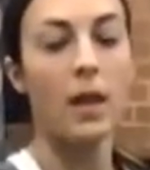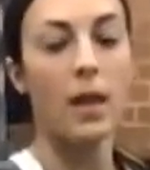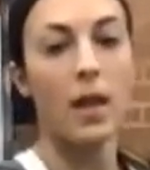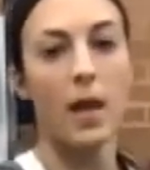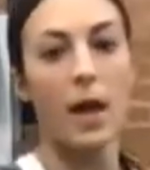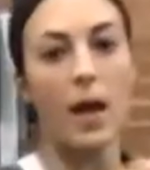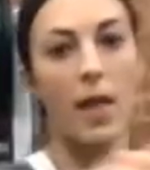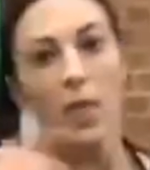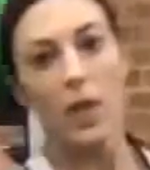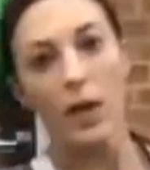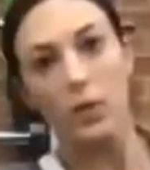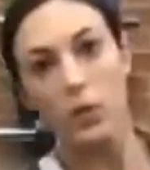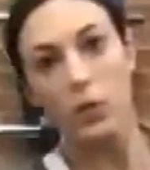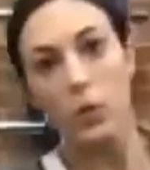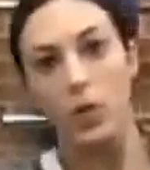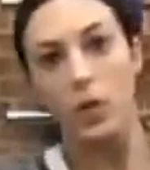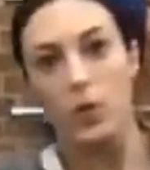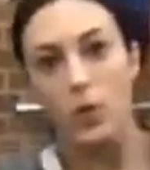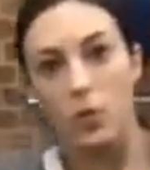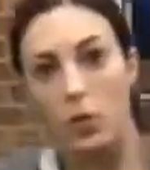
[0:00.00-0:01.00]
And then
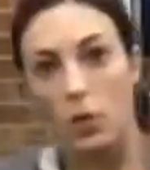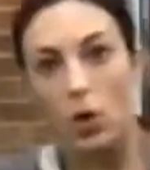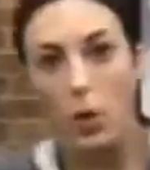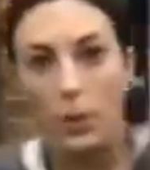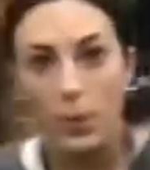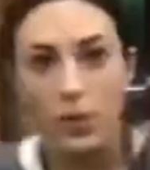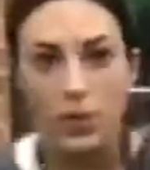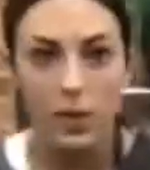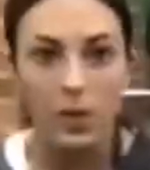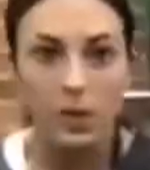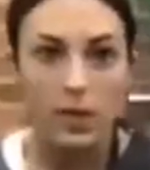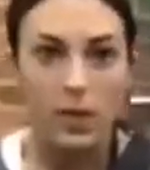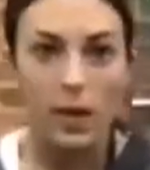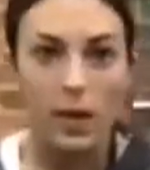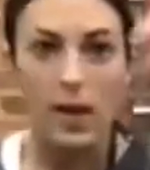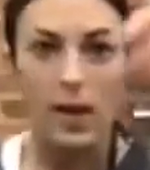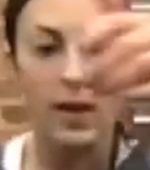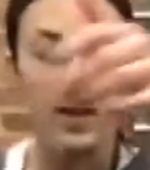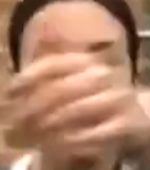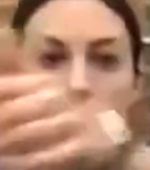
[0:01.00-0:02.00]
twist to the opposite
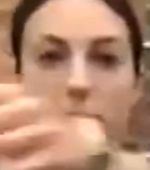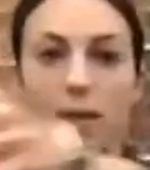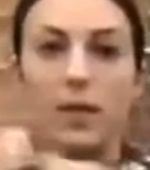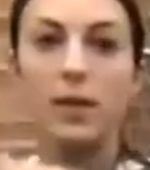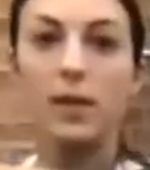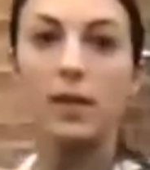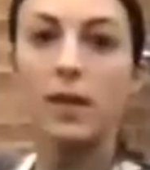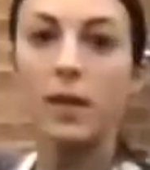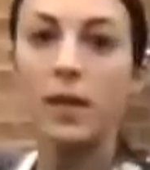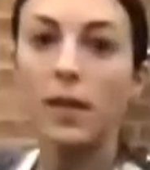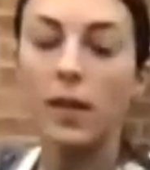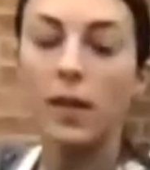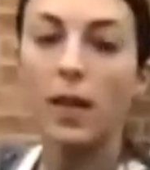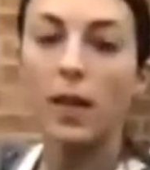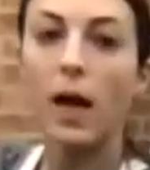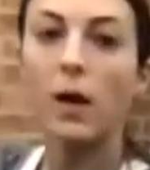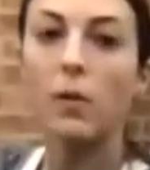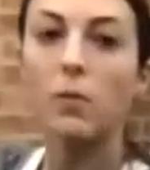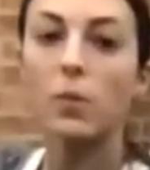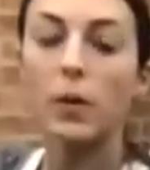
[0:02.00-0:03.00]
side
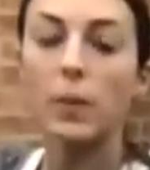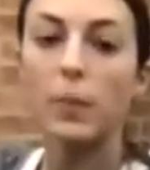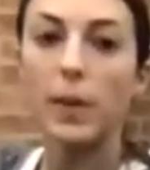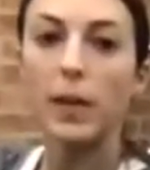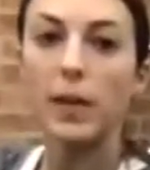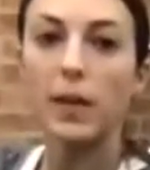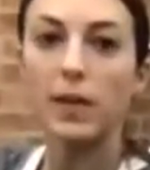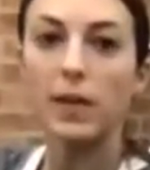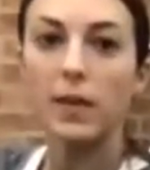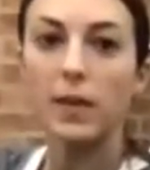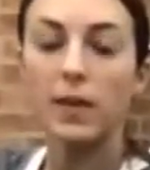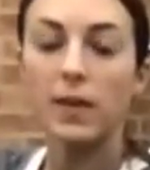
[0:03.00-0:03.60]
and repeat.